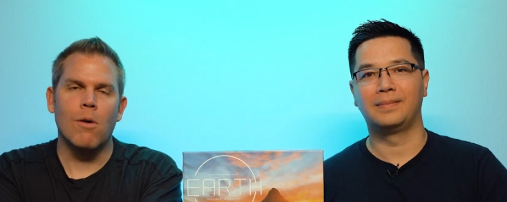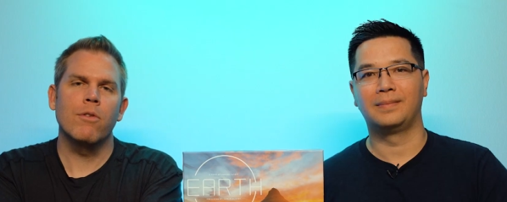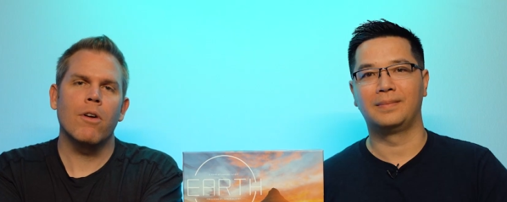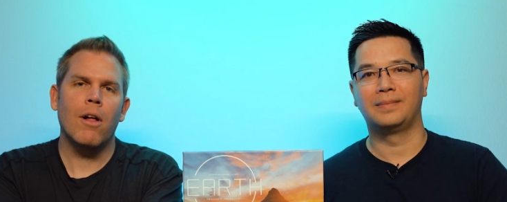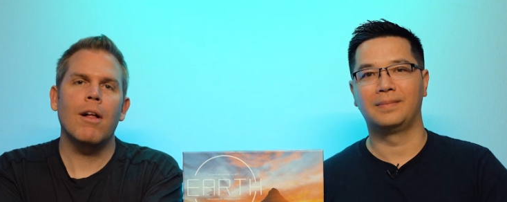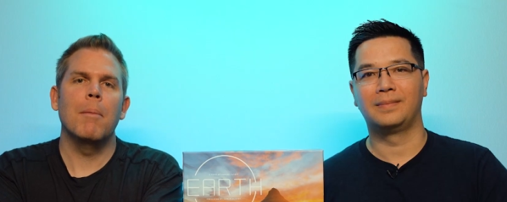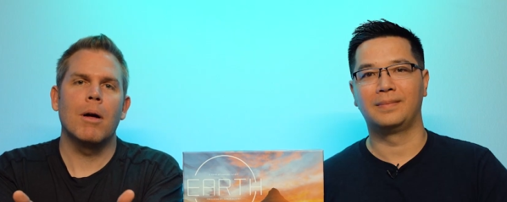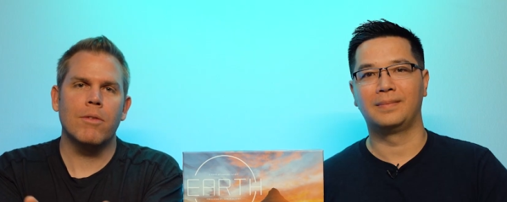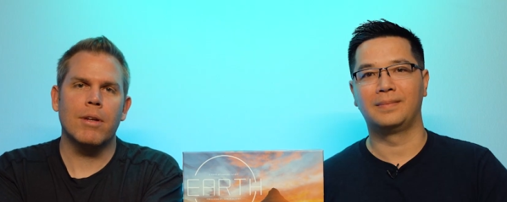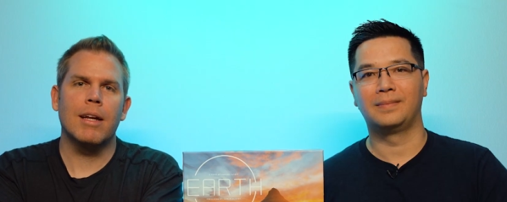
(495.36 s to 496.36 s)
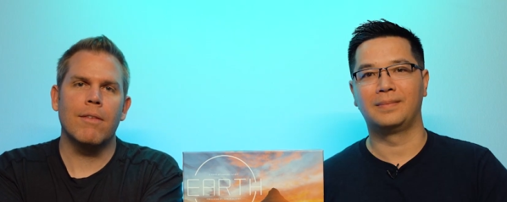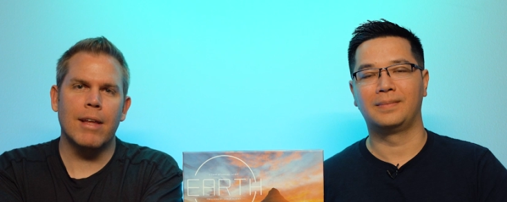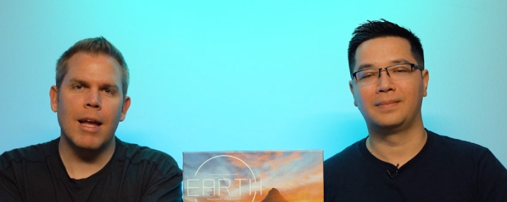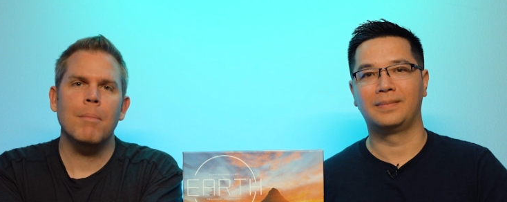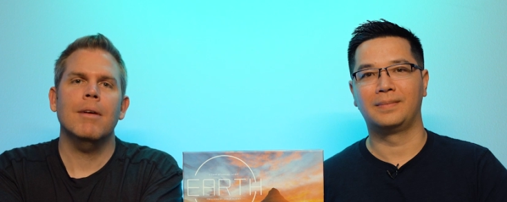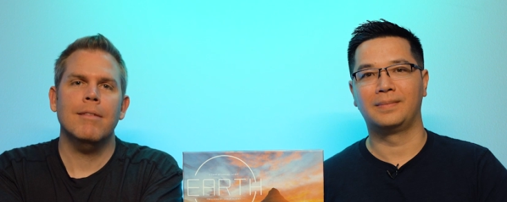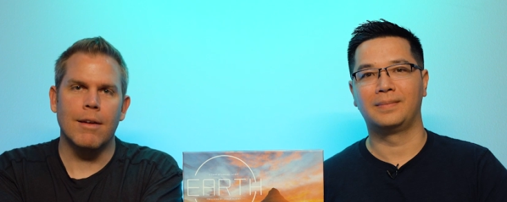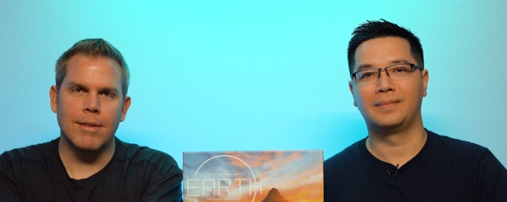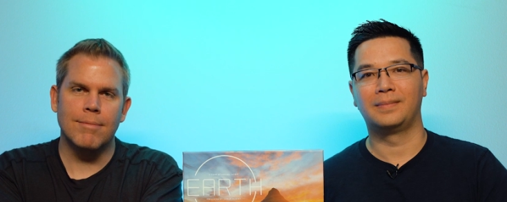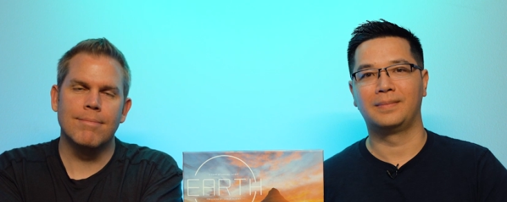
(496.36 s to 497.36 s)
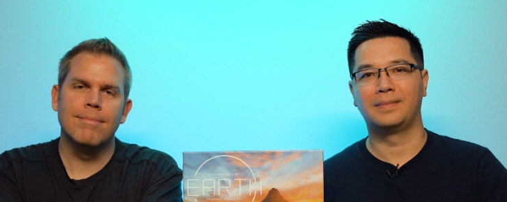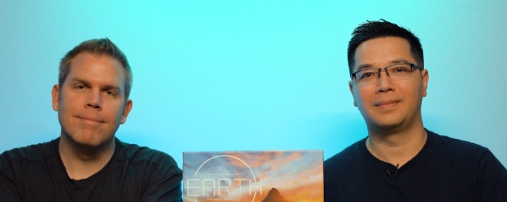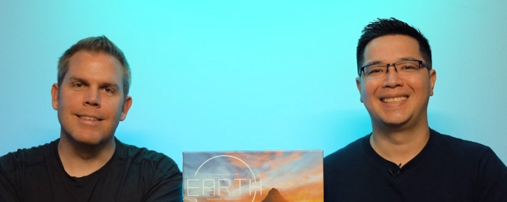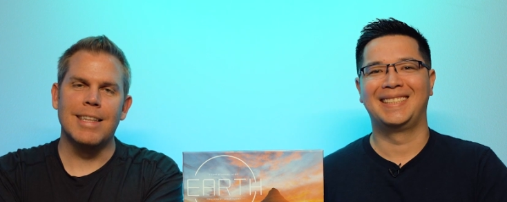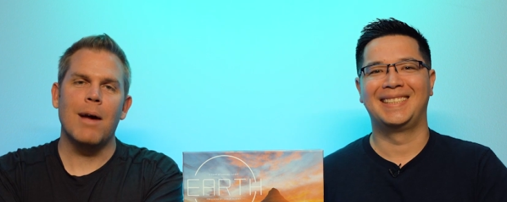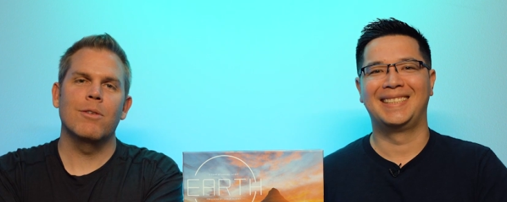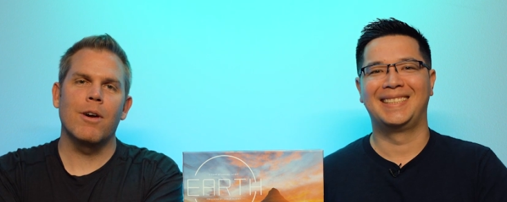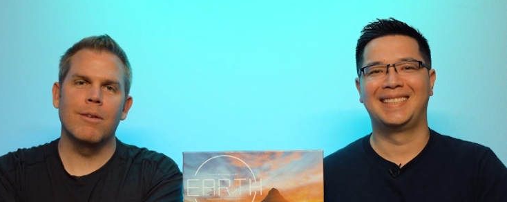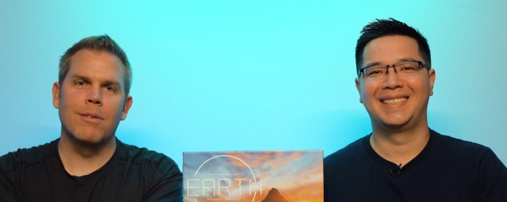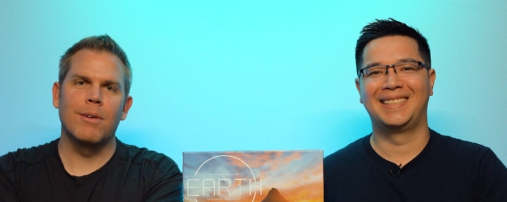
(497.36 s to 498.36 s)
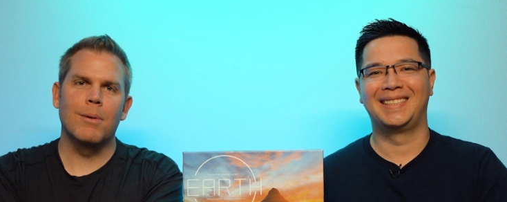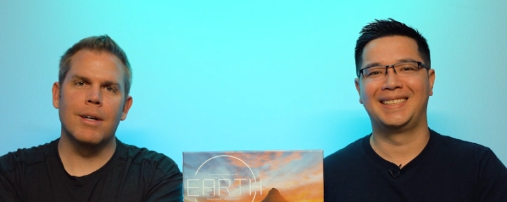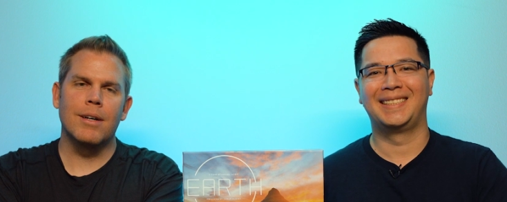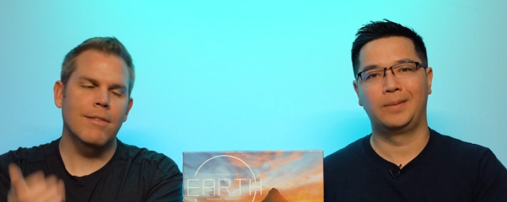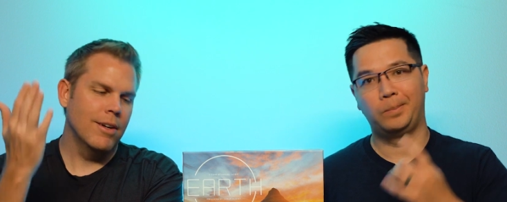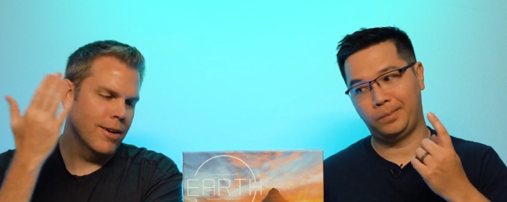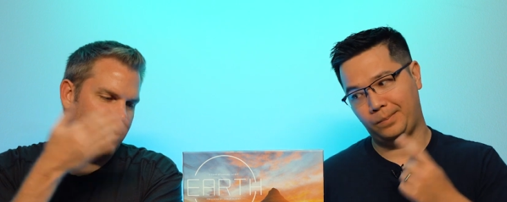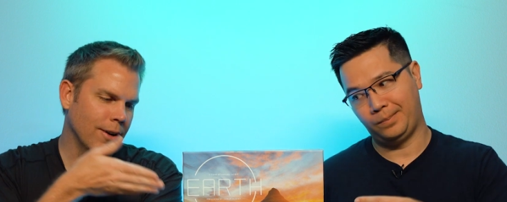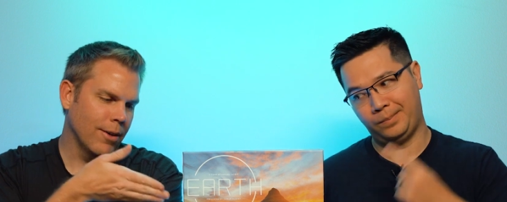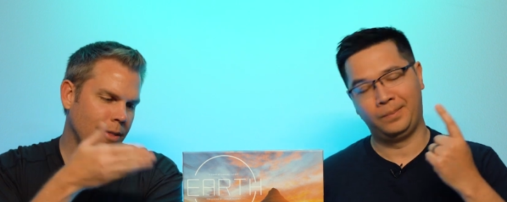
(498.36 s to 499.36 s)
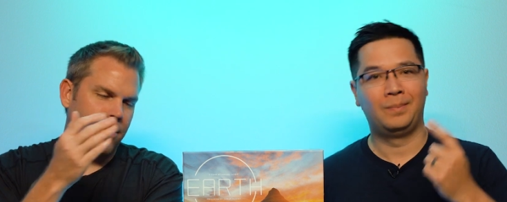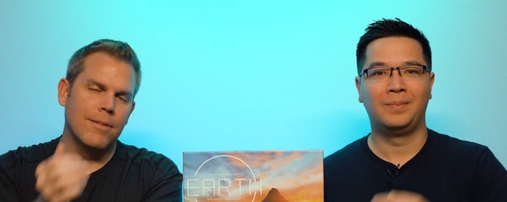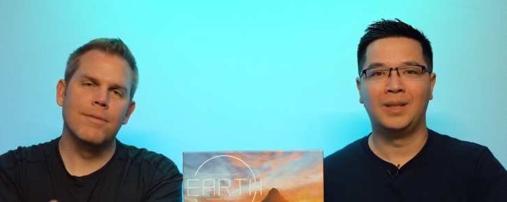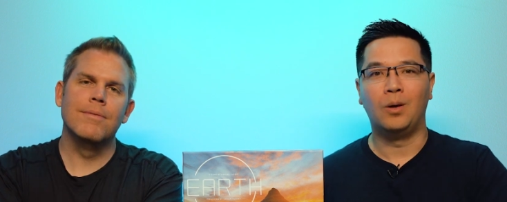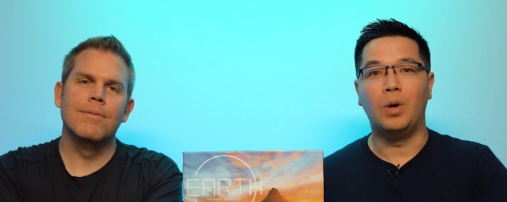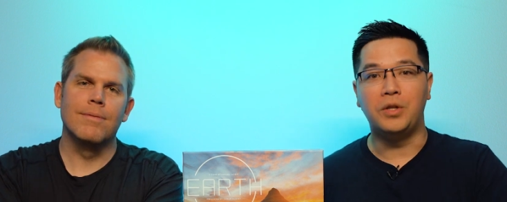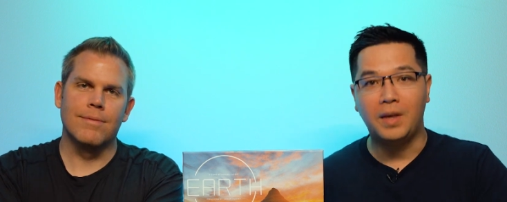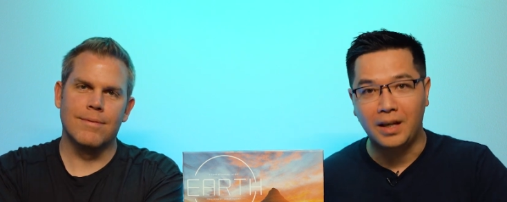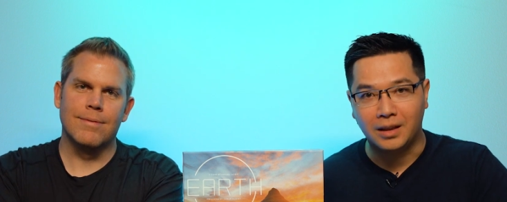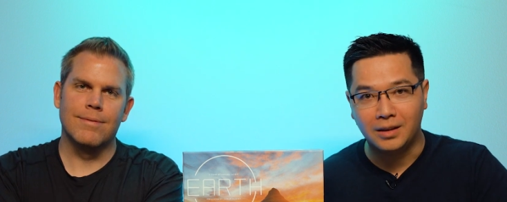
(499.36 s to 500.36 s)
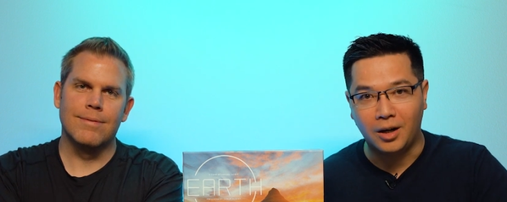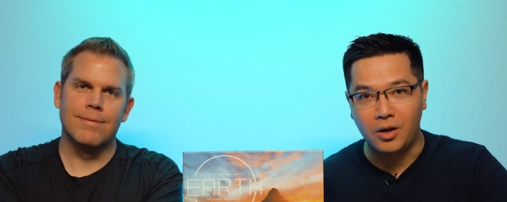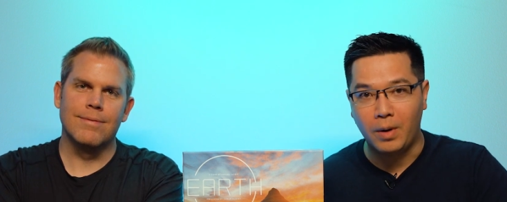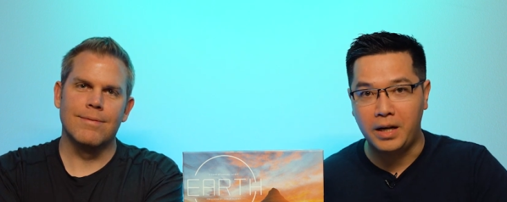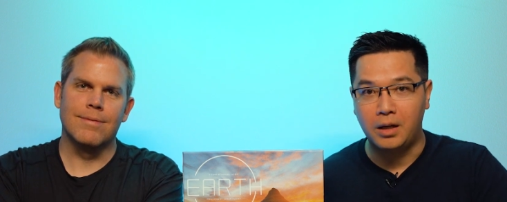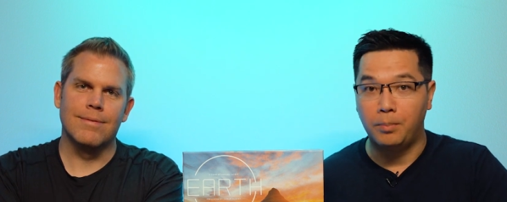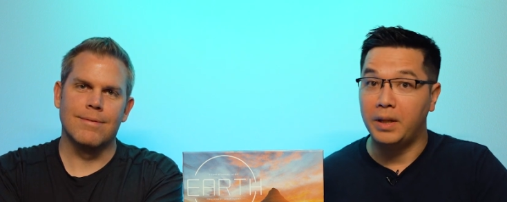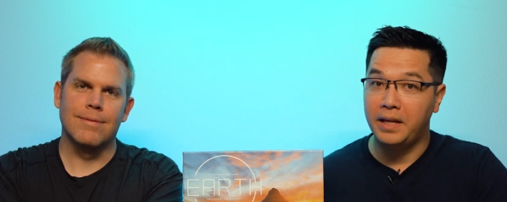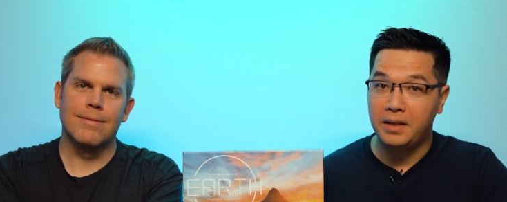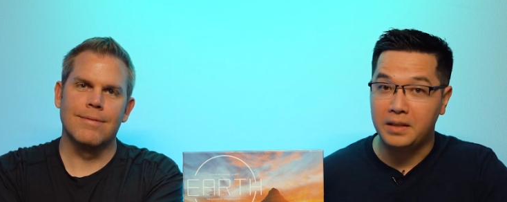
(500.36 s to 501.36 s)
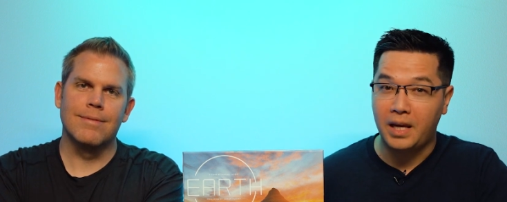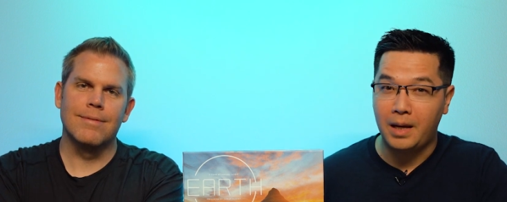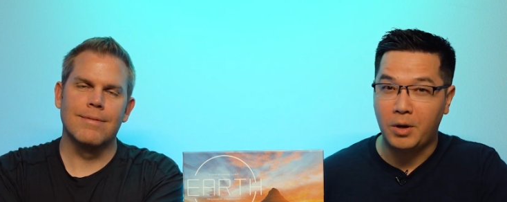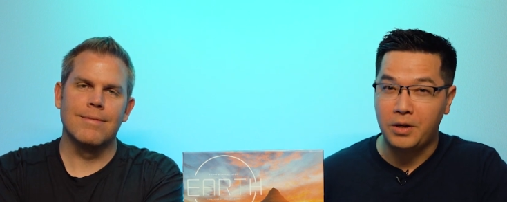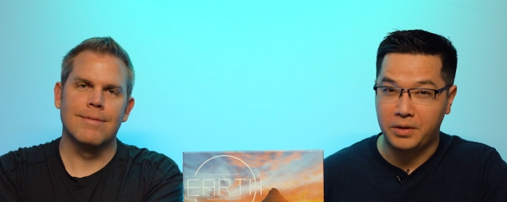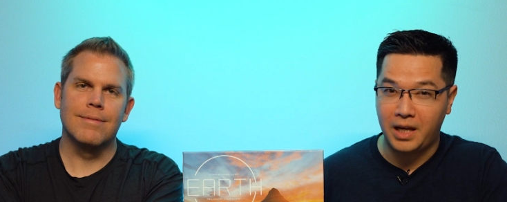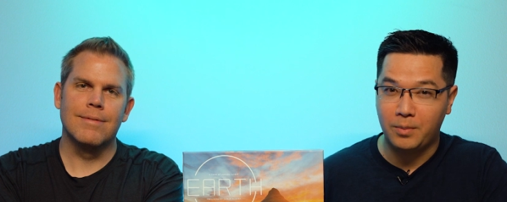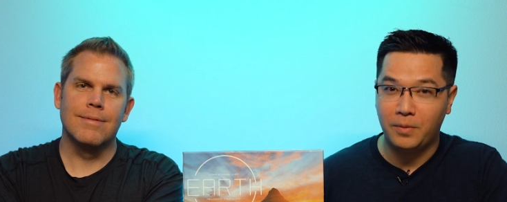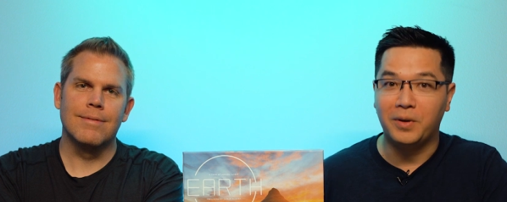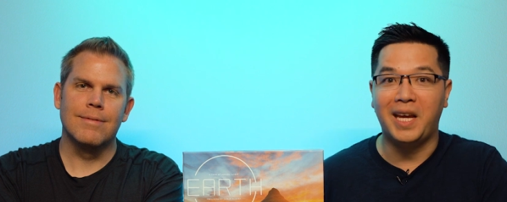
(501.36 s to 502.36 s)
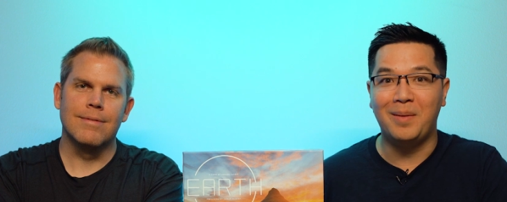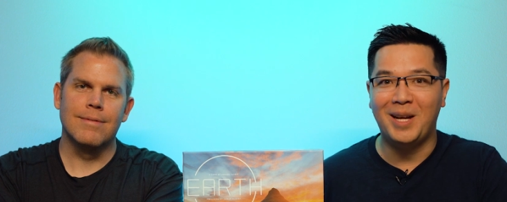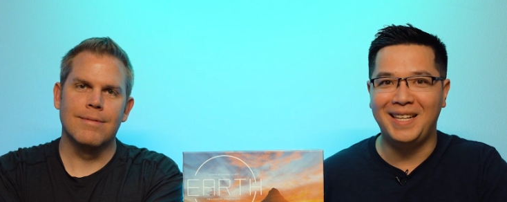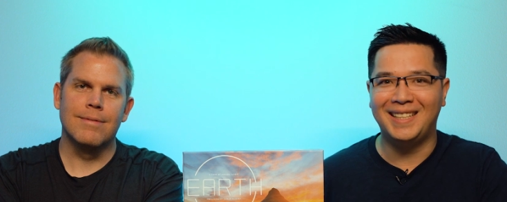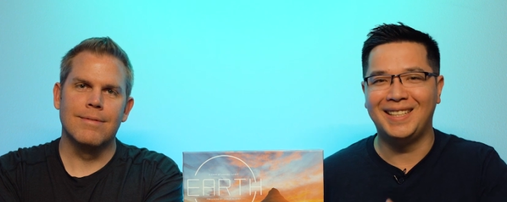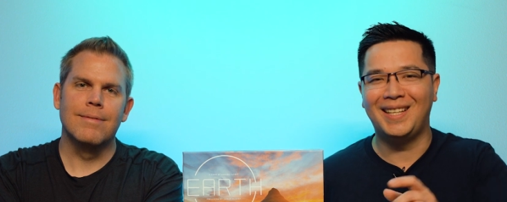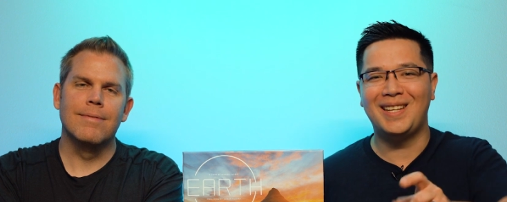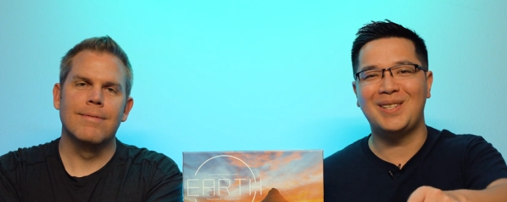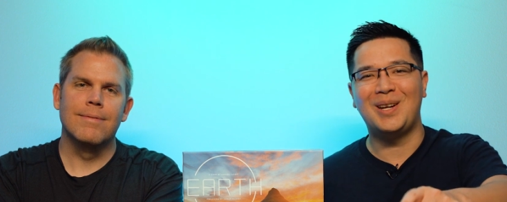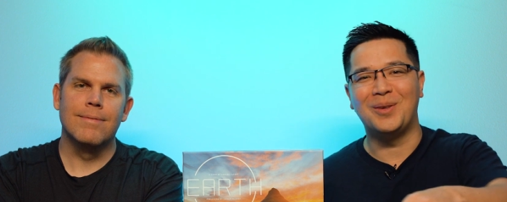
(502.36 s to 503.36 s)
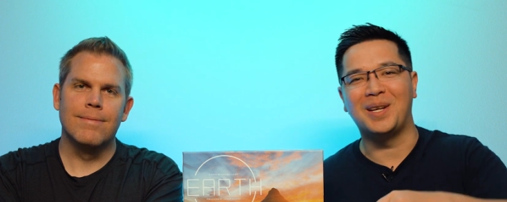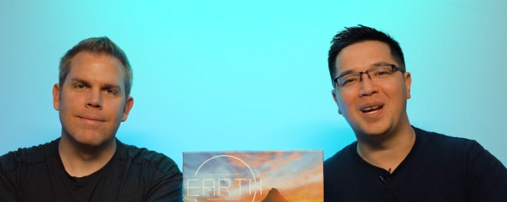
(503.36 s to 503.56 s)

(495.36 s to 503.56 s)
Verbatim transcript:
Speaker 1: So overall, I'm also gonna give the game a seven.
Speaker 2: And that was our review of Earth. What'd you think? Are you ready to plant this game on your table for game night? Let us know in the